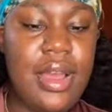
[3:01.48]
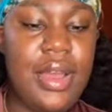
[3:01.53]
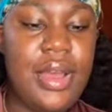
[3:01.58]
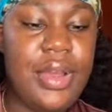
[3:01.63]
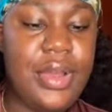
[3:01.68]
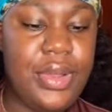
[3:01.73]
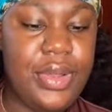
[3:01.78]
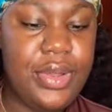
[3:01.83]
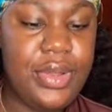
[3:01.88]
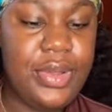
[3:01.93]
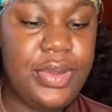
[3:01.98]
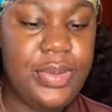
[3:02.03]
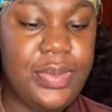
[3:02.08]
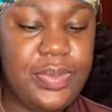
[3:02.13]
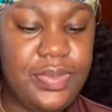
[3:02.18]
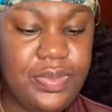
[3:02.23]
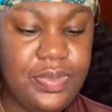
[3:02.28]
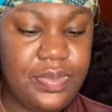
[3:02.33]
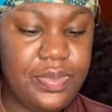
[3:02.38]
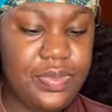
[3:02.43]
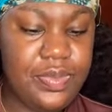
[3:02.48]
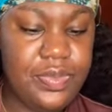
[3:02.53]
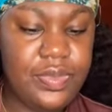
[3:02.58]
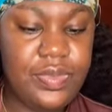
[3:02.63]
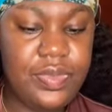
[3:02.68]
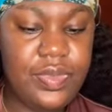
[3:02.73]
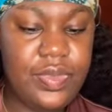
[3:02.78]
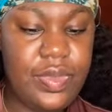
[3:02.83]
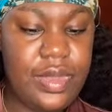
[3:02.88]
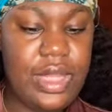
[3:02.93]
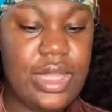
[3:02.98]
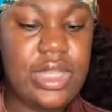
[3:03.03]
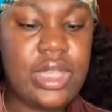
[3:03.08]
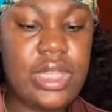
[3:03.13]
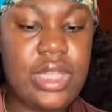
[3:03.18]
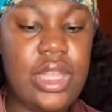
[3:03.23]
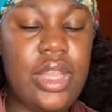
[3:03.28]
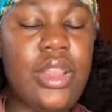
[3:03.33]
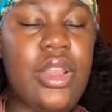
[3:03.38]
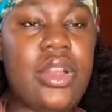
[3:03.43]
This is
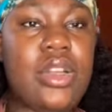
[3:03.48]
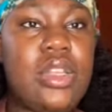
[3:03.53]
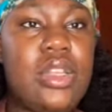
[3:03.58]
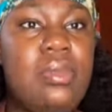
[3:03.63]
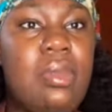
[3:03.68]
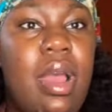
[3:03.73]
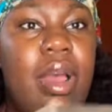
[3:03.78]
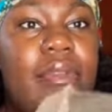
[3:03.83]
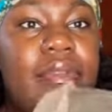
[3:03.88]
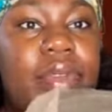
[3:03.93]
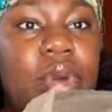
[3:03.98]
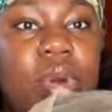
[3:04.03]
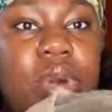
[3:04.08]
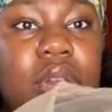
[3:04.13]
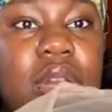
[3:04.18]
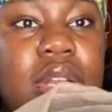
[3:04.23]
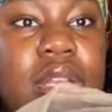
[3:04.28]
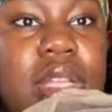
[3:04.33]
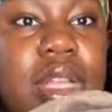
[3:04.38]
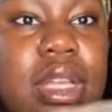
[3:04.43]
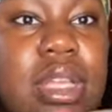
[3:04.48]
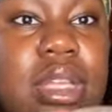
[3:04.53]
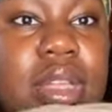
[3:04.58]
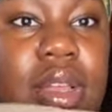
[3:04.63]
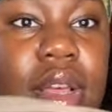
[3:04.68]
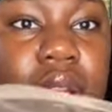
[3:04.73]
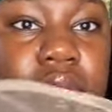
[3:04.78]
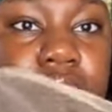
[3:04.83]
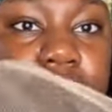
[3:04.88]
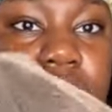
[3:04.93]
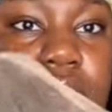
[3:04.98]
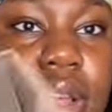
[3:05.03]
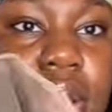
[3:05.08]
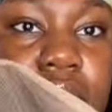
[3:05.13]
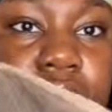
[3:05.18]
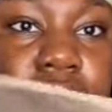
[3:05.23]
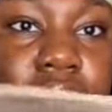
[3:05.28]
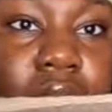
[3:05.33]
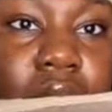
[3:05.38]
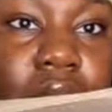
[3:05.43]
a 13x4, as I said.
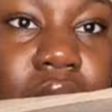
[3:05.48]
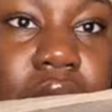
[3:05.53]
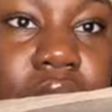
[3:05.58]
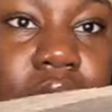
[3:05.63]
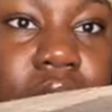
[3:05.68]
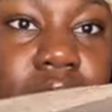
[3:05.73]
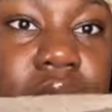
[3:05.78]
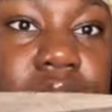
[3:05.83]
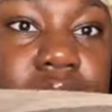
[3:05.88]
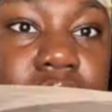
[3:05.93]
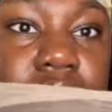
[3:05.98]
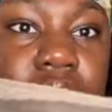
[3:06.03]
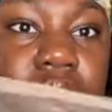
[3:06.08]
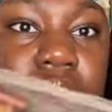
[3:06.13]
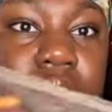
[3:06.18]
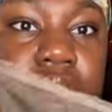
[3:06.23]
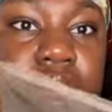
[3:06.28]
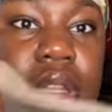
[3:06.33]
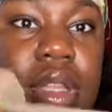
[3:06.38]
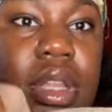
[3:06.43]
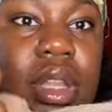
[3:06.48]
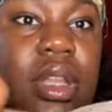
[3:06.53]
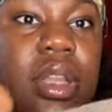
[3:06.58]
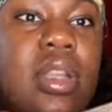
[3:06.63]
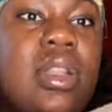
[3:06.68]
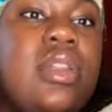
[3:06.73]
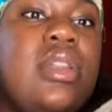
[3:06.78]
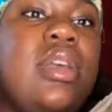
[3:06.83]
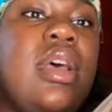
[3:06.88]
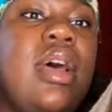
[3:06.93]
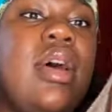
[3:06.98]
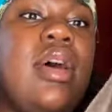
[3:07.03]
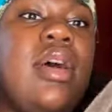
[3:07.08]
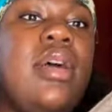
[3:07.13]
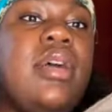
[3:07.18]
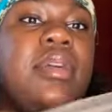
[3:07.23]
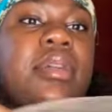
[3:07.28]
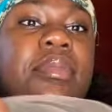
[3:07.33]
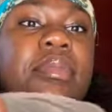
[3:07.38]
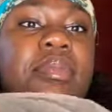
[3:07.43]
So here's the
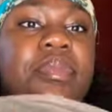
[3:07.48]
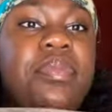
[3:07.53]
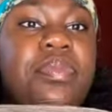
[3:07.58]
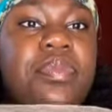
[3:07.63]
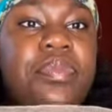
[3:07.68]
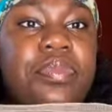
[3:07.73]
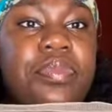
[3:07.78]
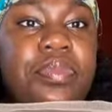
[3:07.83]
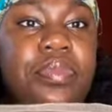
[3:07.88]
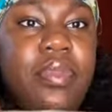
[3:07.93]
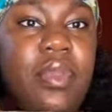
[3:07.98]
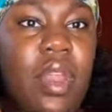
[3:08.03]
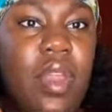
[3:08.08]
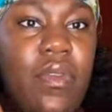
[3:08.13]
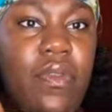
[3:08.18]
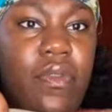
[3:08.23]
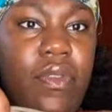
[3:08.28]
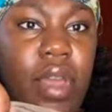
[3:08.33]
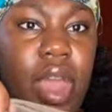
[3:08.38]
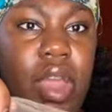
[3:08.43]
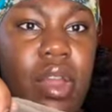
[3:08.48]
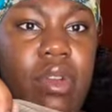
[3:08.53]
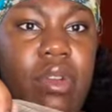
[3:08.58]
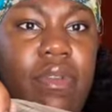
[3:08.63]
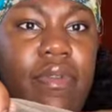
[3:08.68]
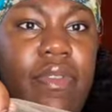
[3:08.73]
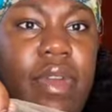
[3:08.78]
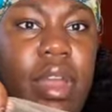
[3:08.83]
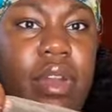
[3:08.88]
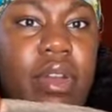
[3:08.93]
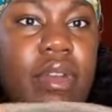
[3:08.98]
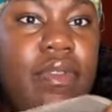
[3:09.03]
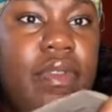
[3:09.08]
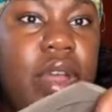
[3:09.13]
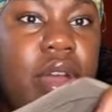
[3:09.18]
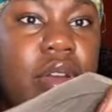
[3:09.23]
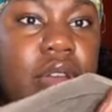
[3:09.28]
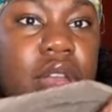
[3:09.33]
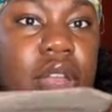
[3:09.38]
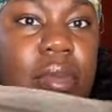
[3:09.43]
inside. A very
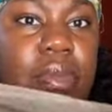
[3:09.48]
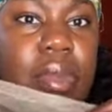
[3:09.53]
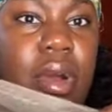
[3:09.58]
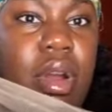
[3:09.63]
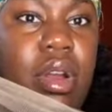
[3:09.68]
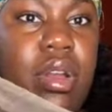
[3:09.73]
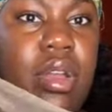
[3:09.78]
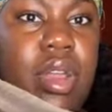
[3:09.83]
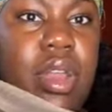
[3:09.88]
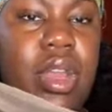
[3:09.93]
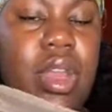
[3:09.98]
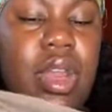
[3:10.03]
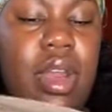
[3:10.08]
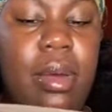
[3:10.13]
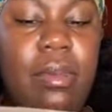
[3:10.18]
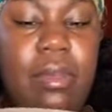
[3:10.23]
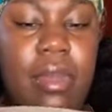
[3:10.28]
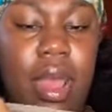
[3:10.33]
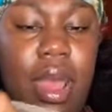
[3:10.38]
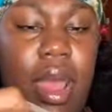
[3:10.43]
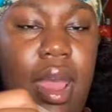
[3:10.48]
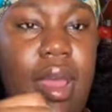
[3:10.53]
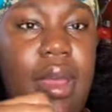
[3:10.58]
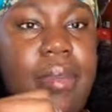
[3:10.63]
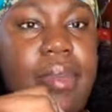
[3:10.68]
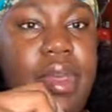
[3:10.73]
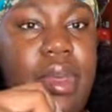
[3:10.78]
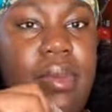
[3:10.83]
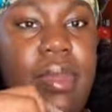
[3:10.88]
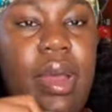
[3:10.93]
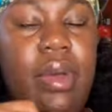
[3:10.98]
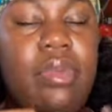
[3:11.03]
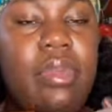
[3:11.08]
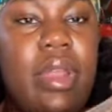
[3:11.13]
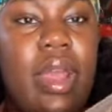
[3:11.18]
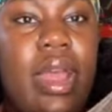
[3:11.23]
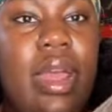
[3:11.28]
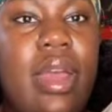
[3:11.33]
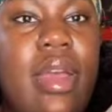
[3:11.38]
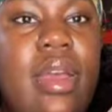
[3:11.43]
deep parting, and I'm happy about
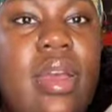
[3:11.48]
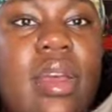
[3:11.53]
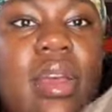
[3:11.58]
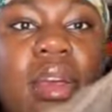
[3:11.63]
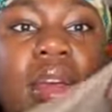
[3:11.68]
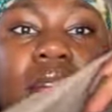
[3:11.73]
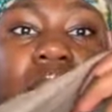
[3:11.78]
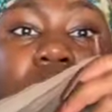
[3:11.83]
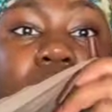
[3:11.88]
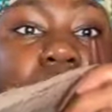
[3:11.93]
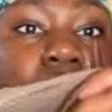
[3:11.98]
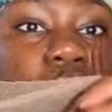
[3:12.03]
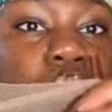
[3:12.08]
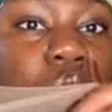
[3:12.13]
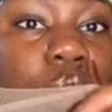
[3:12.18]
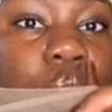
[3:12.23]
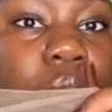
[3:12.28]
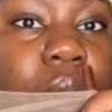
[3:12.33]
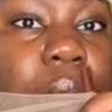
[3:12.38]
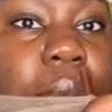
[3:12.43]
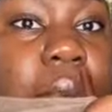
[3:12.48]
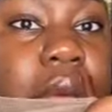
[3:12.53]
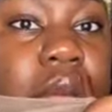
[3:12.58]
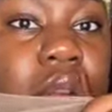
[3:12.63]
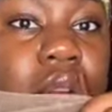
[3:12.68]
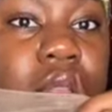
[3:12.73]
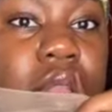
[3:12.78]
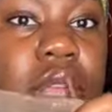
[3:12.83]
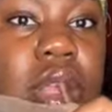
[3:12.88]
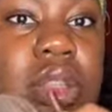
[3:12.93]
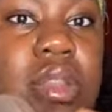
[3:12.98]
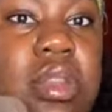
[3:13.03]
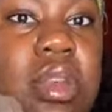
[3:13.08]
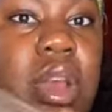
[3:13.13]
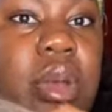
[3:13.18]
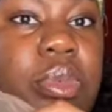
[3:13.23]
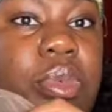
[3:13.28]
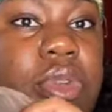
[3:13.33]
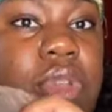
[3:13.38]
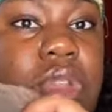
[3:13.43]
that. Comes with a wig band on the
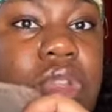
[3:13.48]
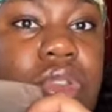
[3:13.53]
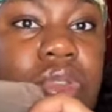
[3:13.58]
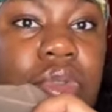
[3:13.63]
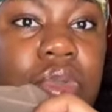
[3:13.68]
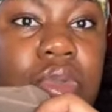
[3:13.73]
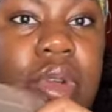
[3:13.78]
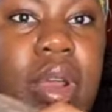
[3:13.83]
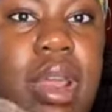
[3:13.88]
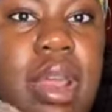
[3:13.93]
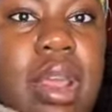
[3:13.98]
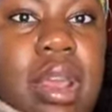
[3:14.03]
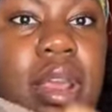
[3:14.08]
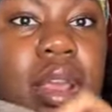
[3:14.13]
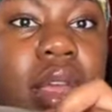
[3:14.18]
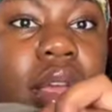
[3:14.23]
inside, which is great.